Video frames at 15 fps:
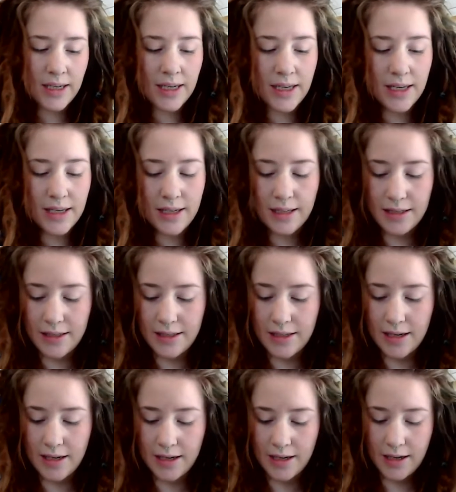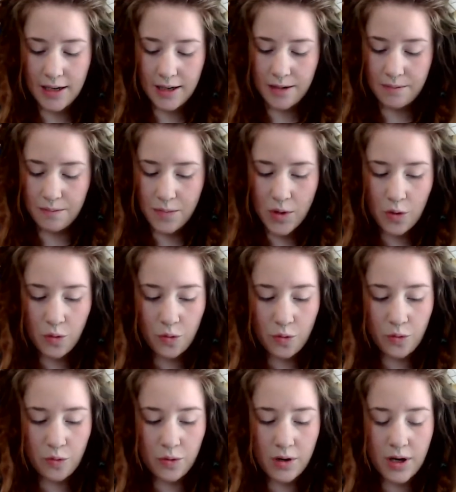is a
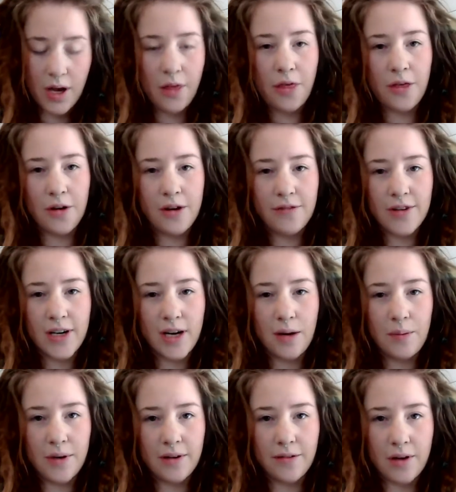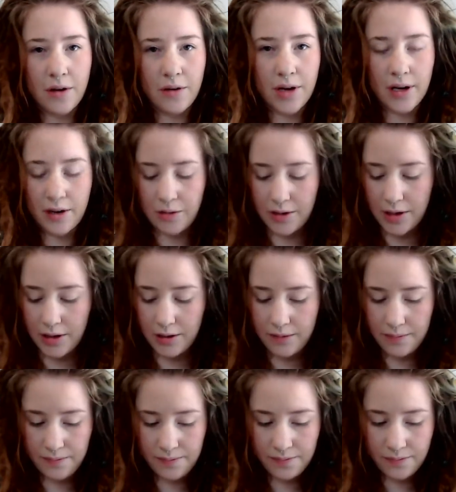third of a cup of coconut
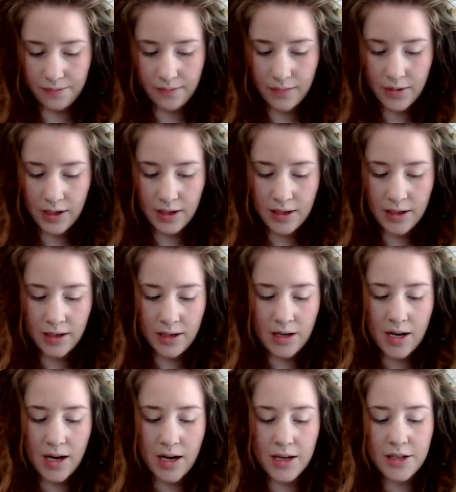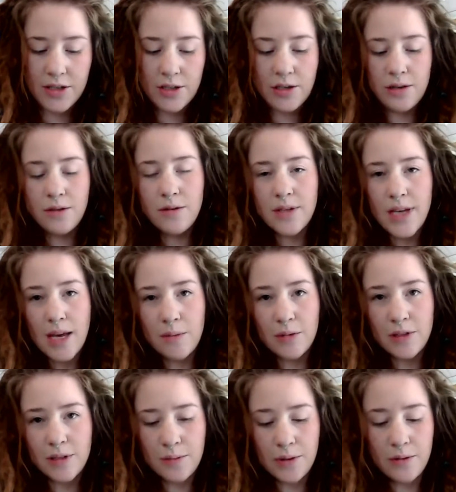oil, 2
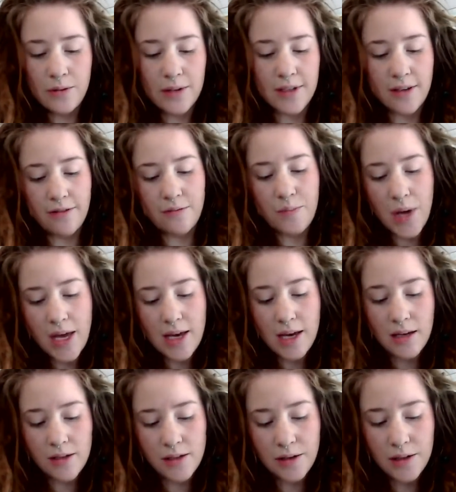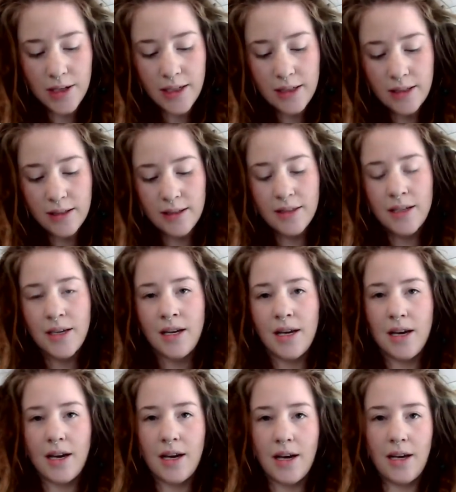tablespoons of baking soda,
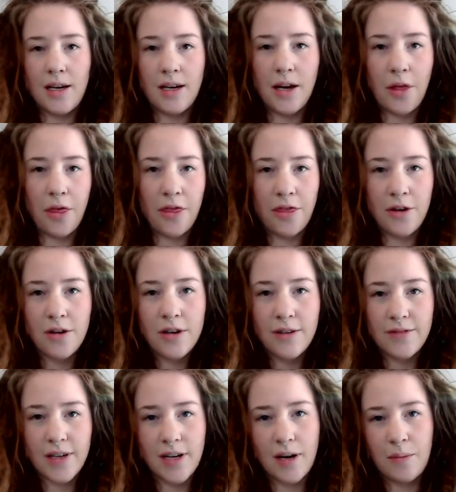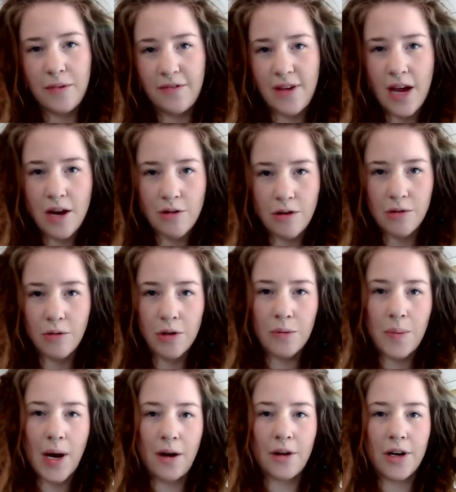and a third of a cup of arrowroot
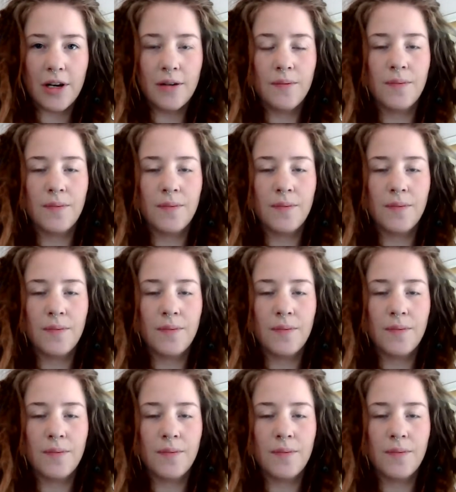powder.